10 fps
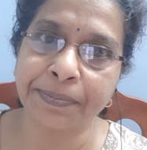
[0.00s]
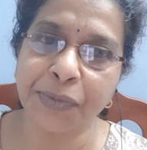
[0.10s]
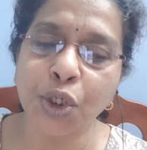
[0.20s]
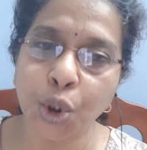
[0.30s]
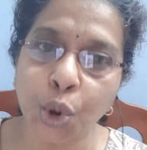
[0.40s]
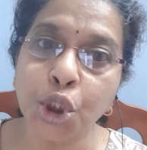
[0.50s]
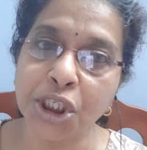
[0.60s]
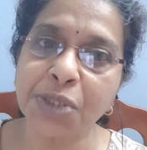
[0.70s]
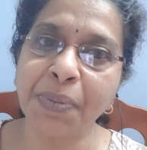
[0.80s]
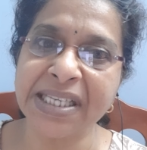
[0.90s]
So you
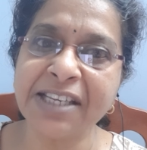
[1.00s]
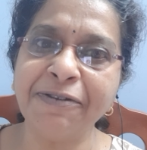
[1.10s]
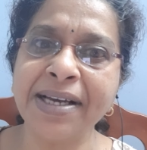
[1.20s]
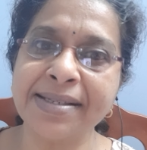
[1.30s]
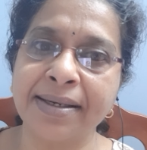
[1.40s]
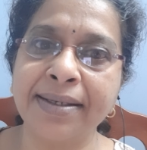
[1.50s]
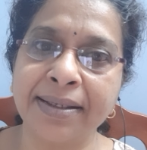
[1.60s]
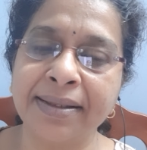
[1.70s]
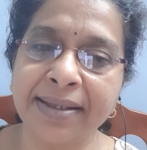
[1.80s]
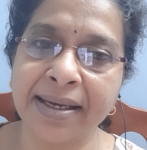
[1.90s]
should specify
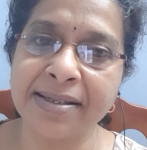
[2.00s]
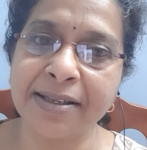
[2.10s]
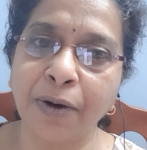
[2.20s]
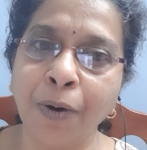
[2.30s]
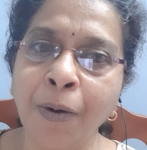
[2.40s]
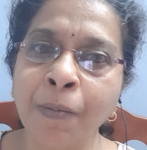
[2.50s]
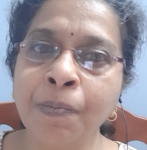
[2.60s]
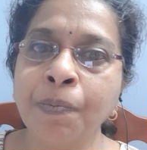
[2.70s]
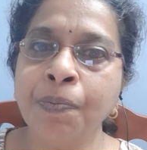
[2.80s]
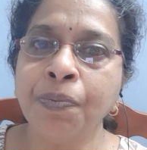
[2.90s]
certain things,
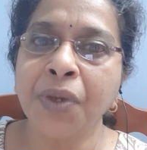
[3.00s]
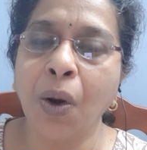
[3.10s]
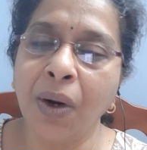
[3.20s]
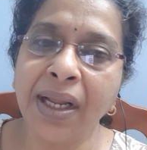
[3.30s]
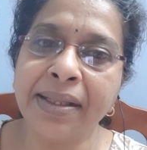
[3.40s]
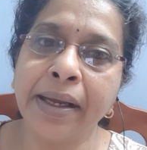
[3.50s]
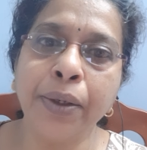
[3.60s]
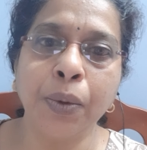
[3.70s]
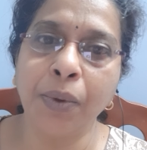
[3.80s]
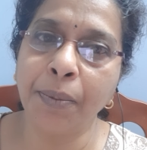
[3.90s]
Only then
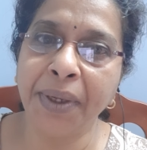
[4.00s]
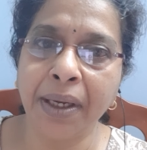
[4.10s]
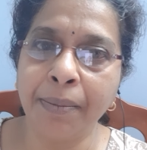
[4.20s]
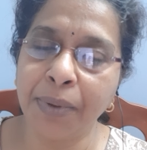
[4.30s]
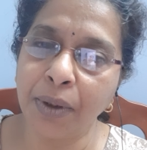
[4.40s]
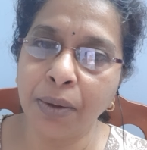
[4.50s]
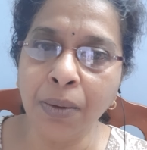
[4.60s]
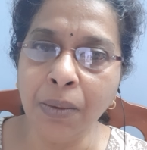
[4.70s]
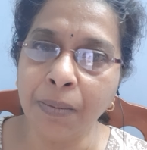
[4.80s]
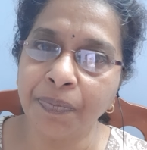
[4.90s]
you will be able
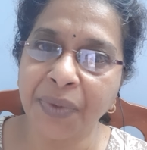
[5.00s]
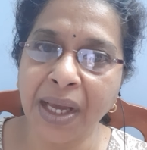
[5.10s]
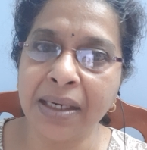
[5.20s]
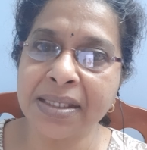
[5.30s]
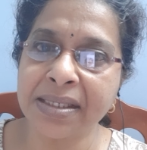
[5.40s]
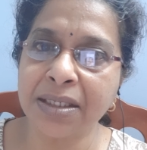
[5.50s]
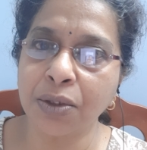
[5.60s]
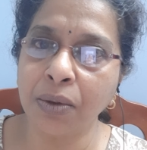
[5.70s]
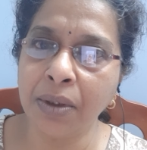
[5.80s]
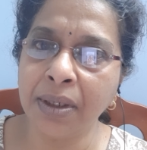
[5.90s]
to
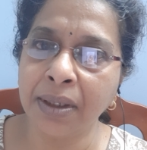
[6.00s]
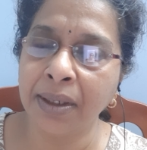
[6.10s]
elicit good